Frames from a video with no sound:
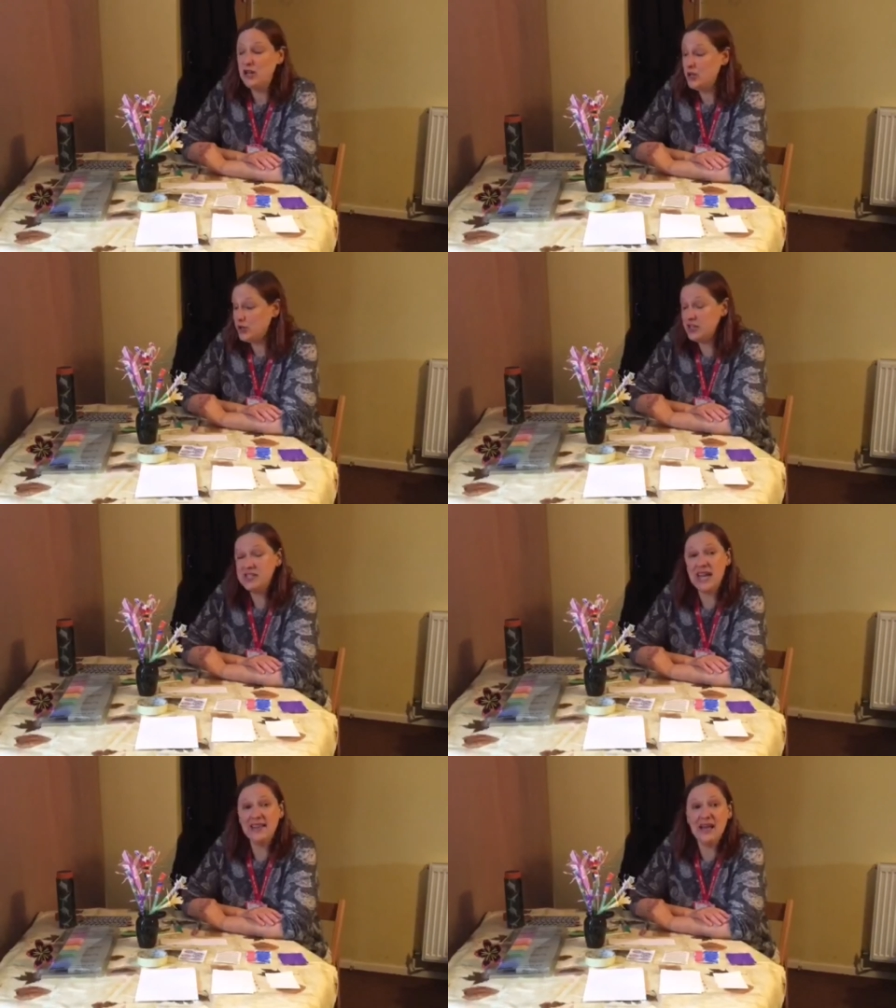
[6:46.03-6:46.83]
you can
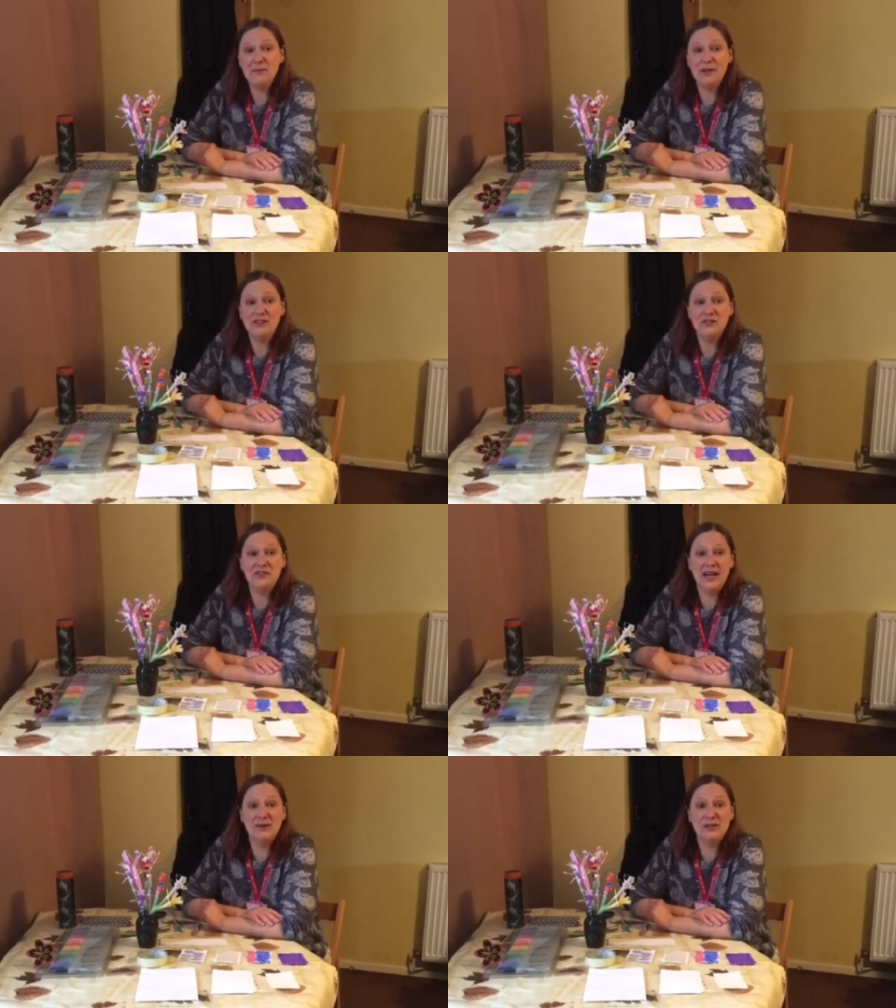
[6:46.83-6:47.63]
take that bunch of
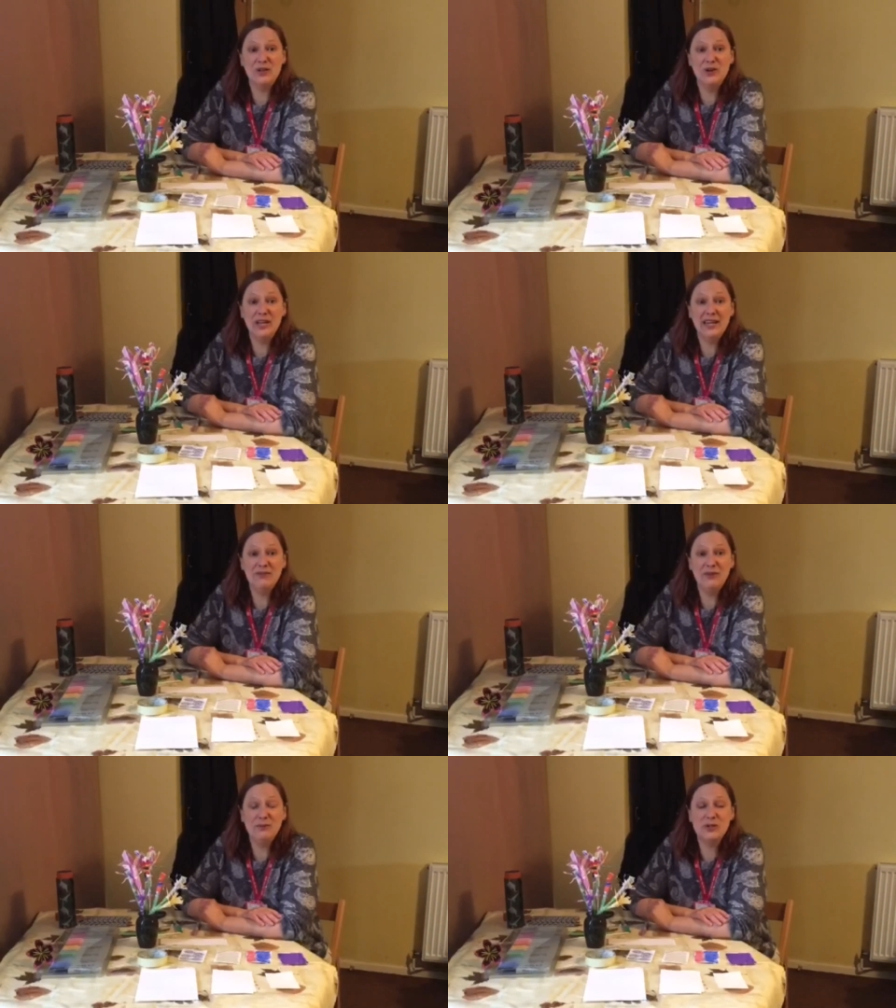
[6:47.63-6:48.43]
flowers along and
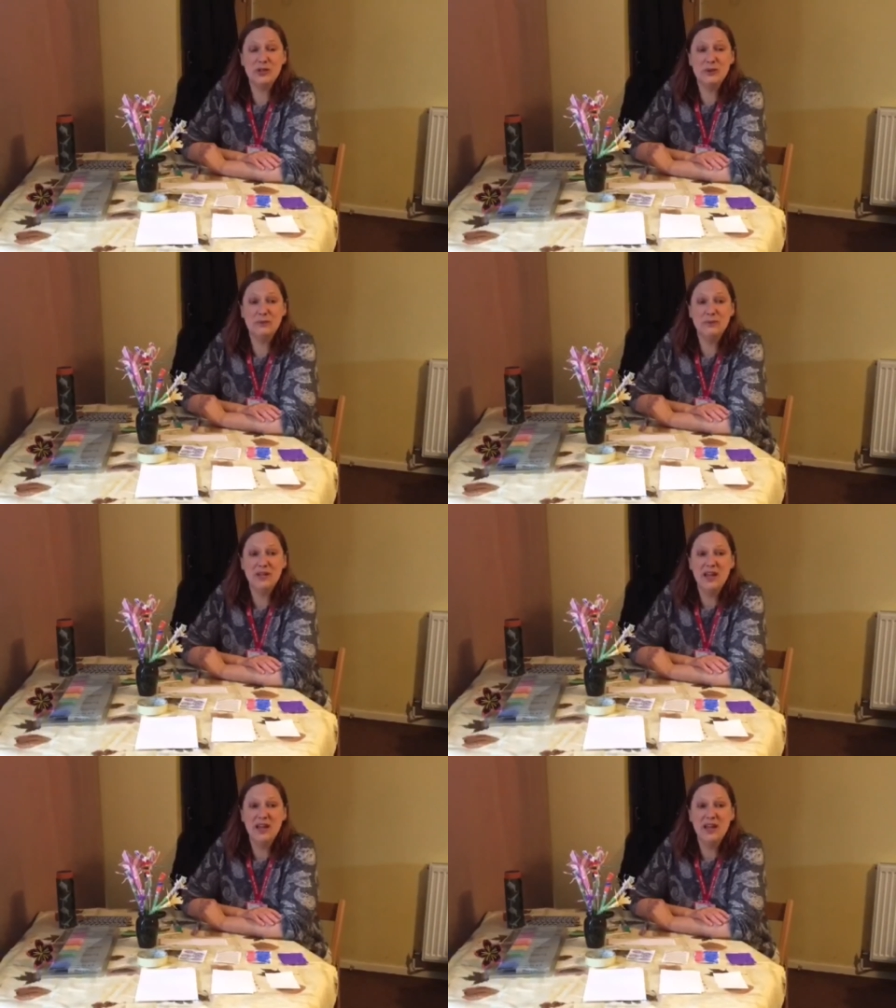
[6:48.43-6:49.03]
give them to them.